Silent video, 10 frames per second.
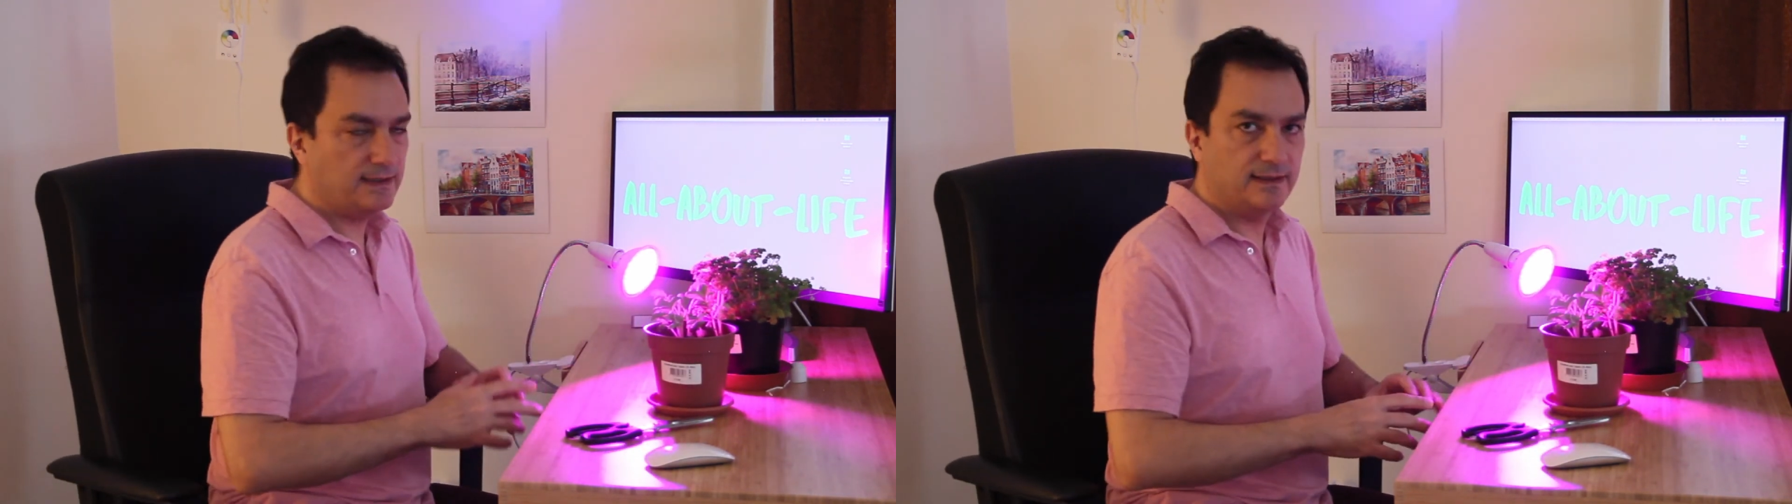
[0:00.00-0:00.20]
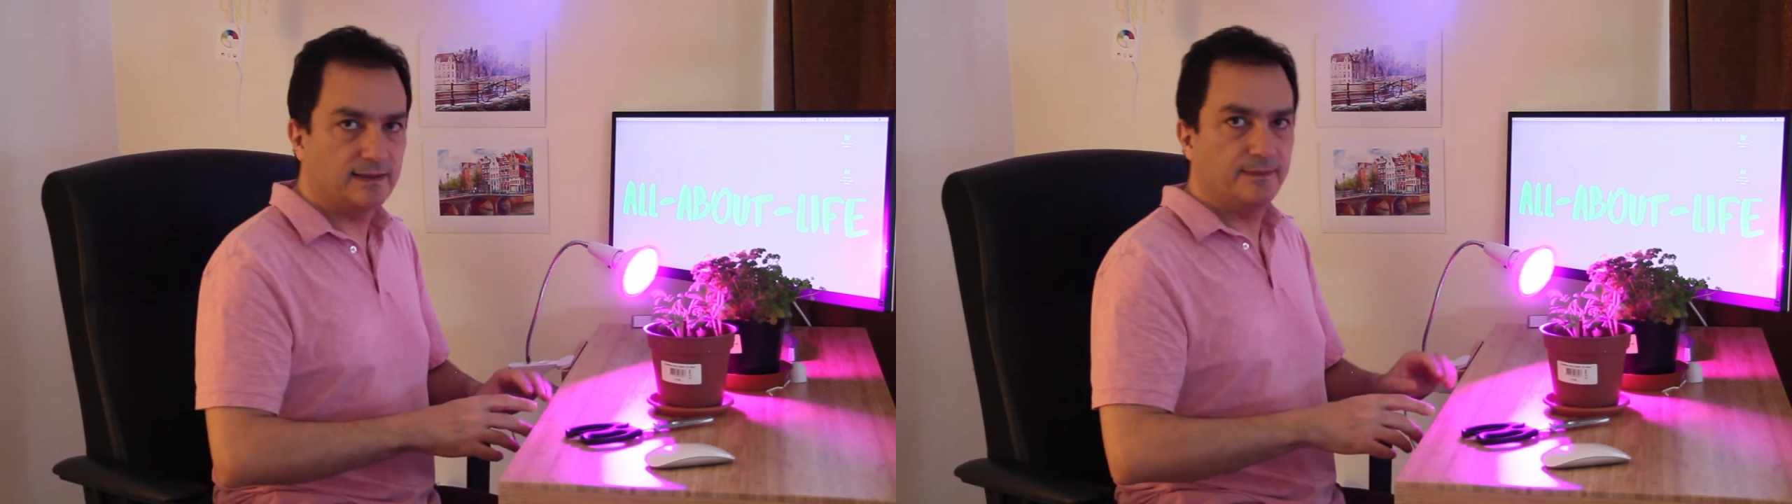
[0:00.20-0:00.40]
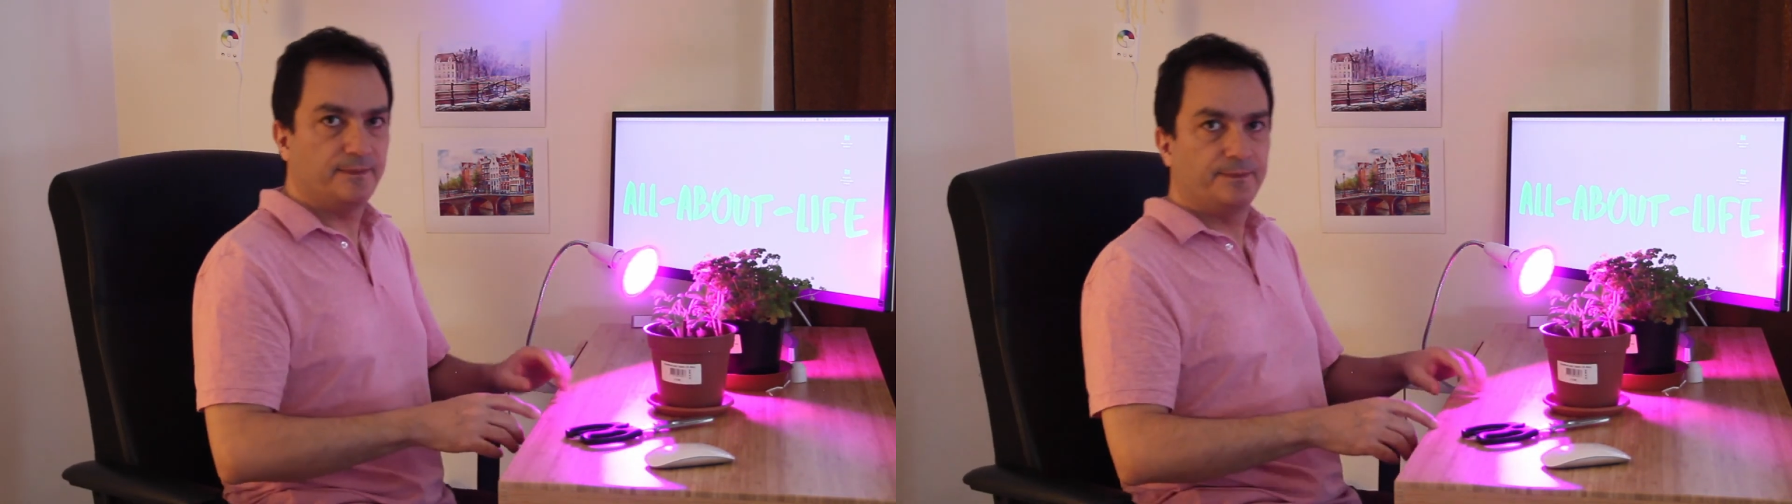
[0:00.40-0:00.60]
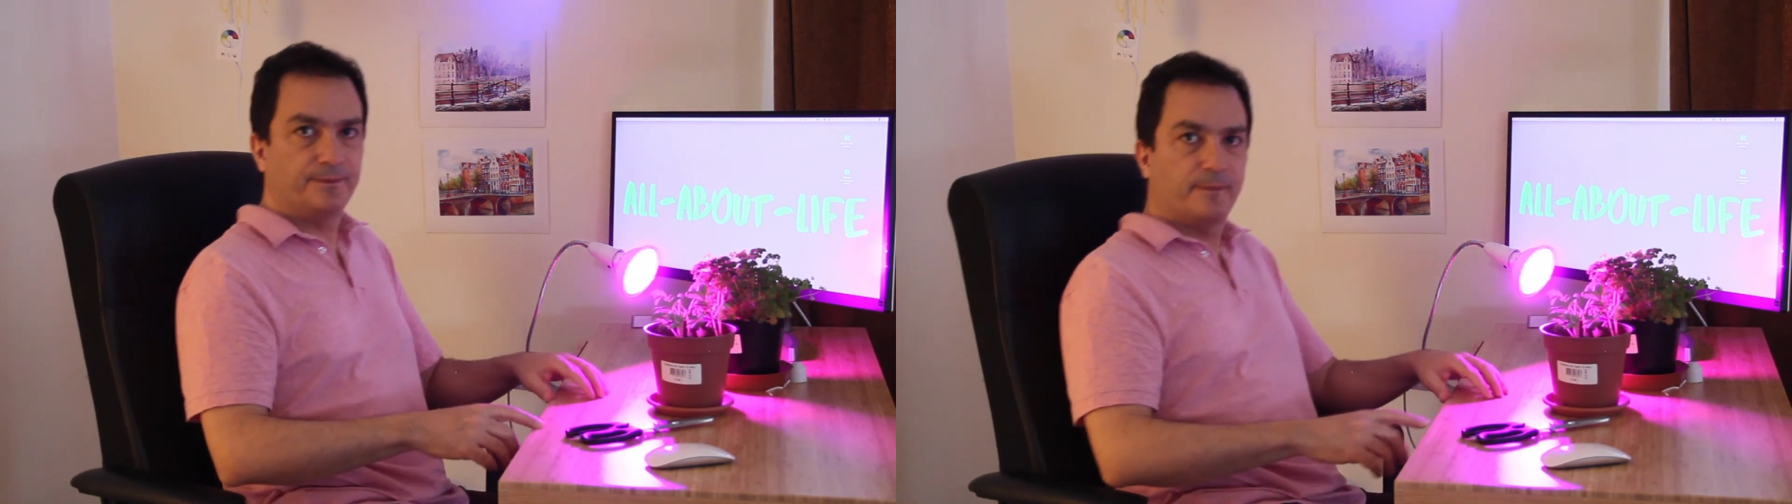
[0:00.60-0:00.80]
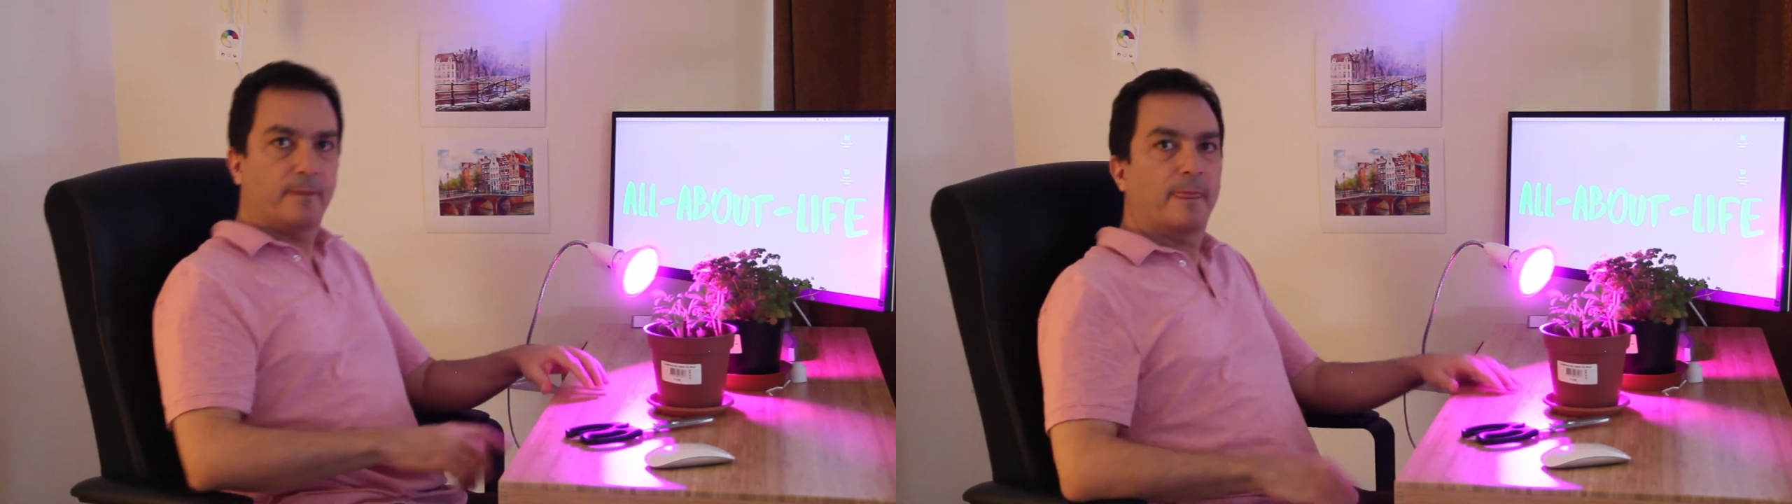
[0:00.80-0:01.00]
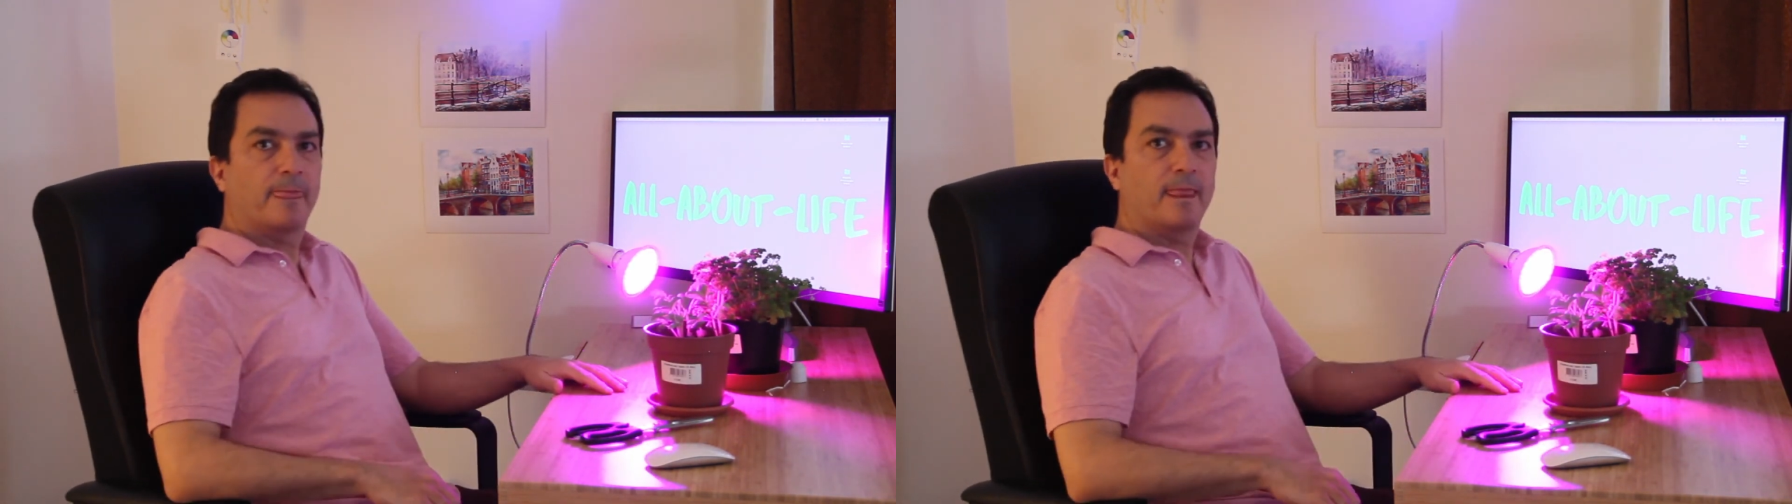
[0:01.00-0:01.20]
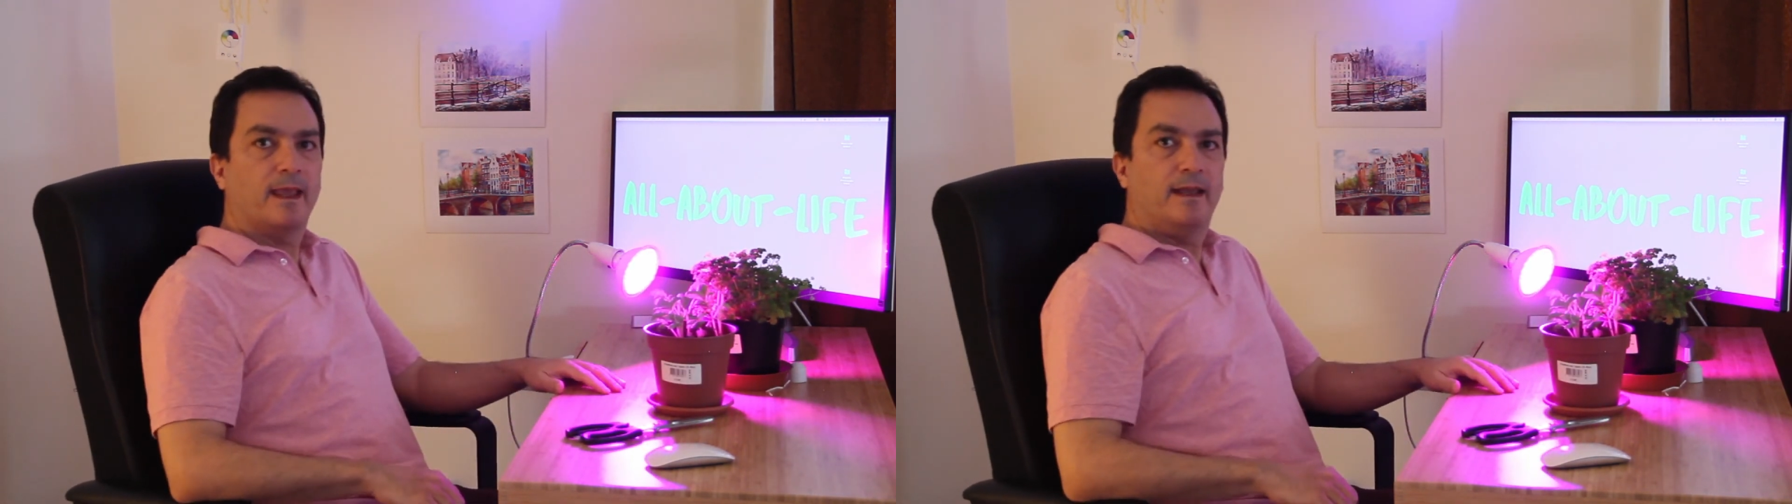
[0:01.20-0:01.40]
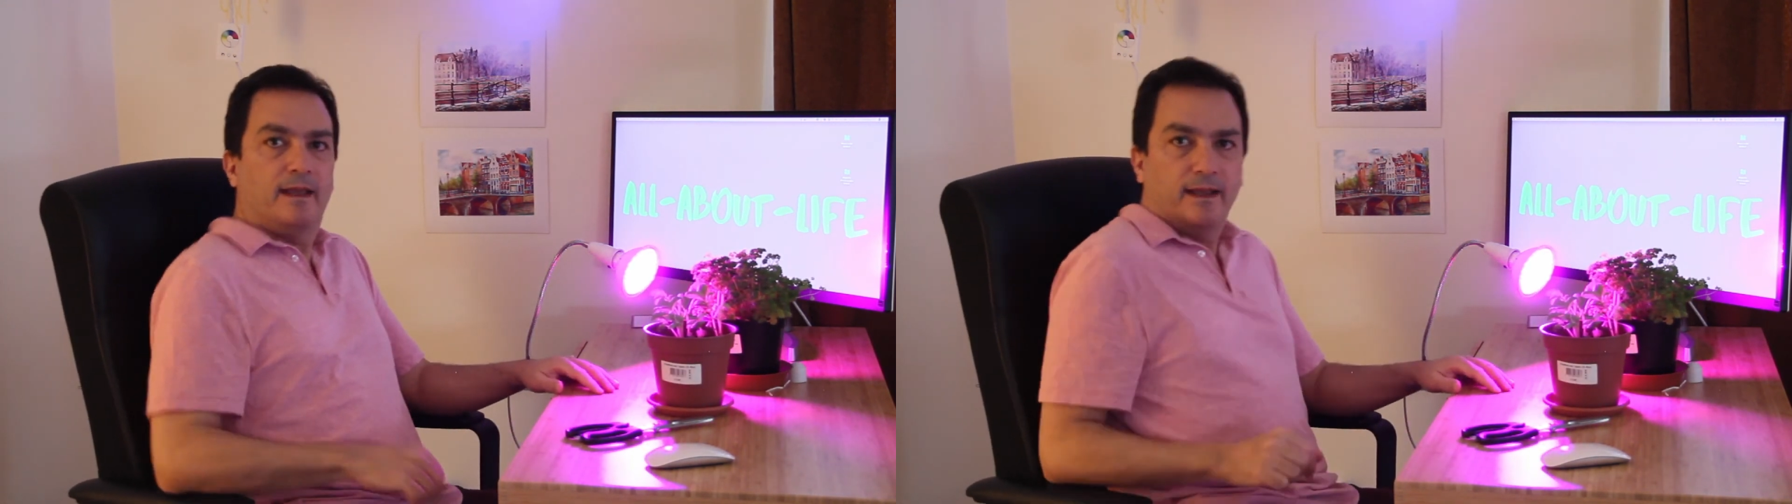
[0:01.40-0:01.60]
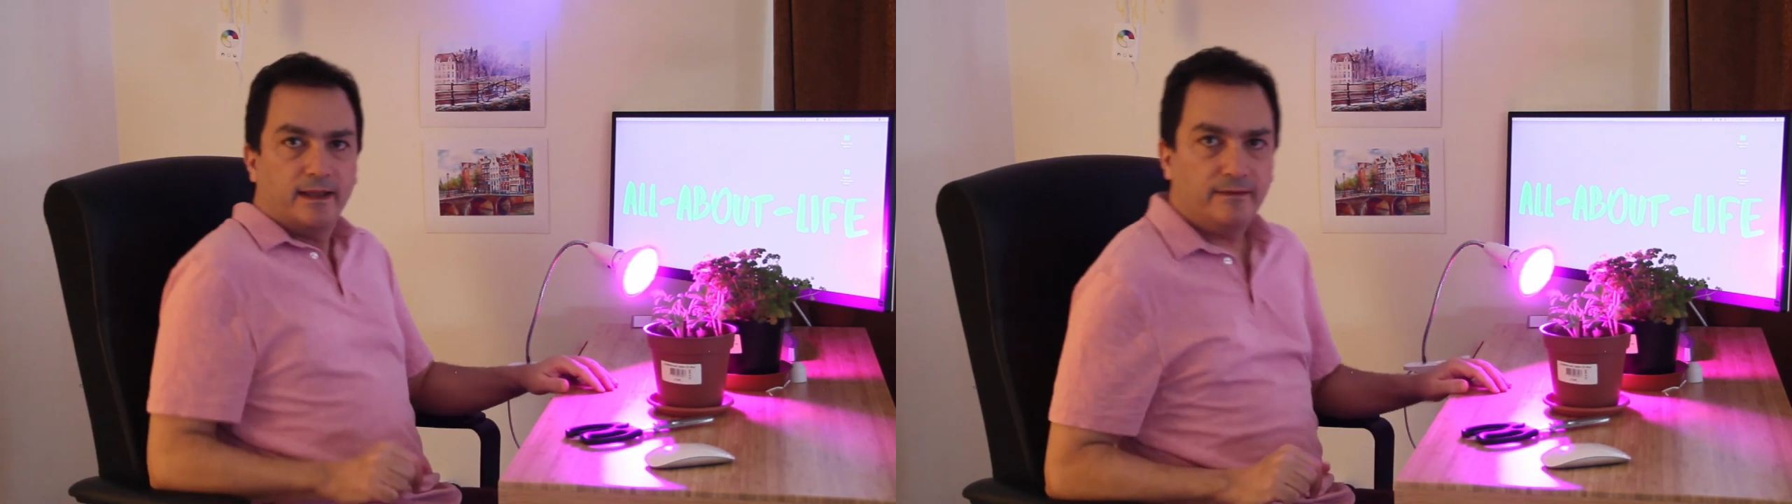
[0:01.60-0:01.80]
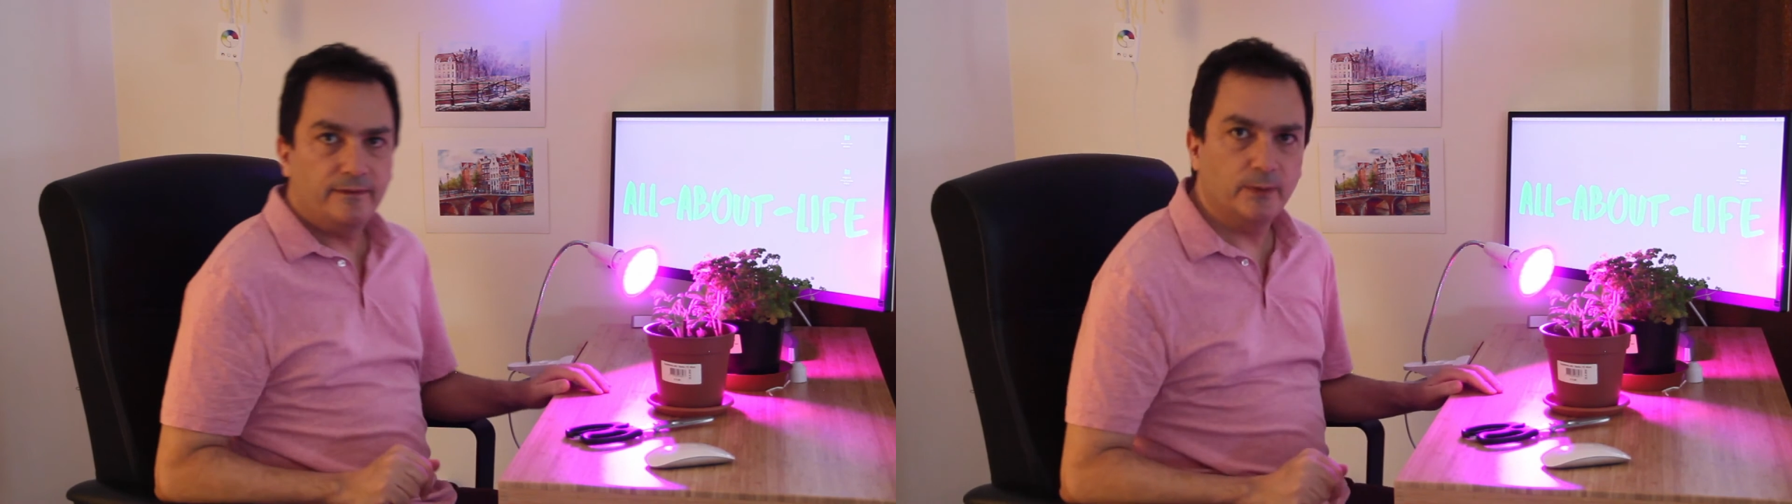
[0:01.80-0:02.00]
it. If